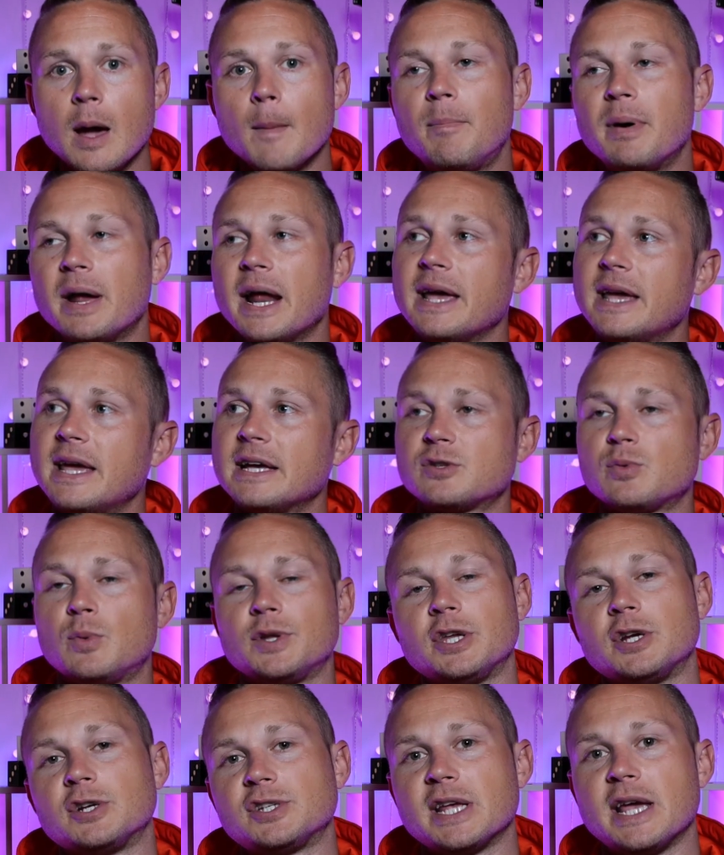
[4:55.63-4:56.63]
But I guess
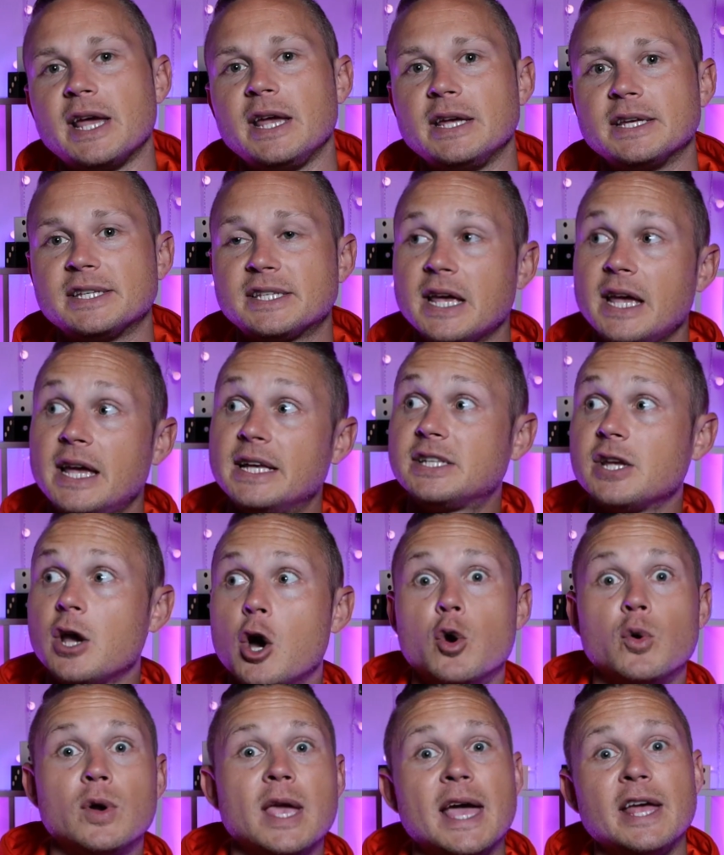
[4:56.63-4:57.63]
what they're saying is it's
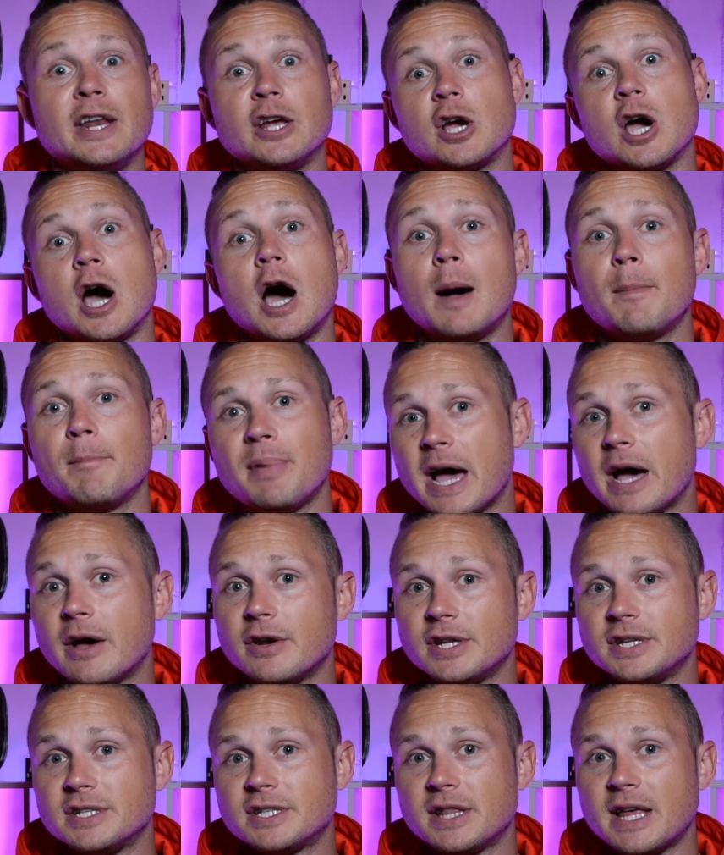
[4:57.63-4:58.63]
okay to
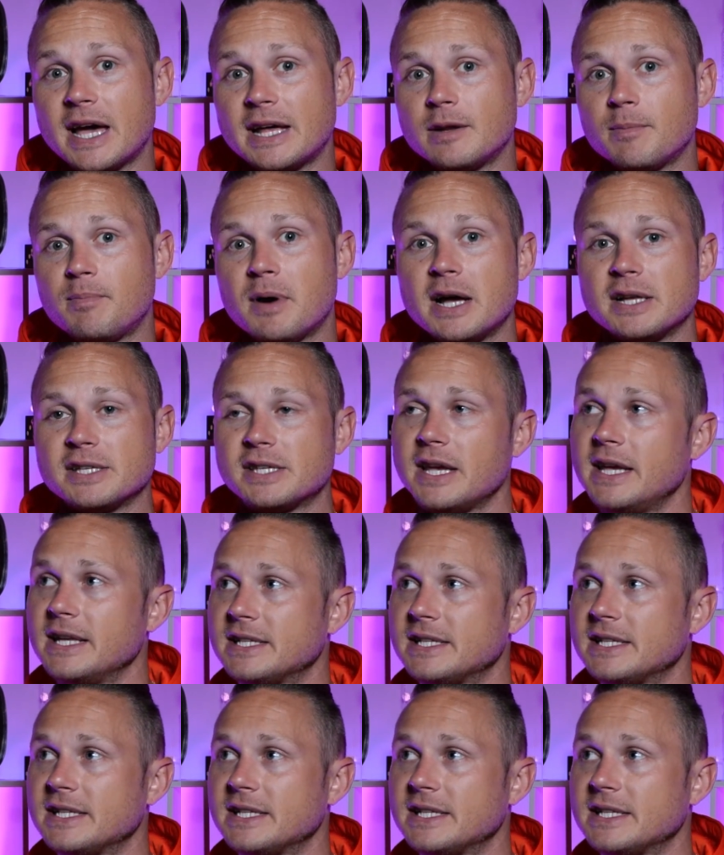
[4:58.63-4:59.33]
compound into that deposit.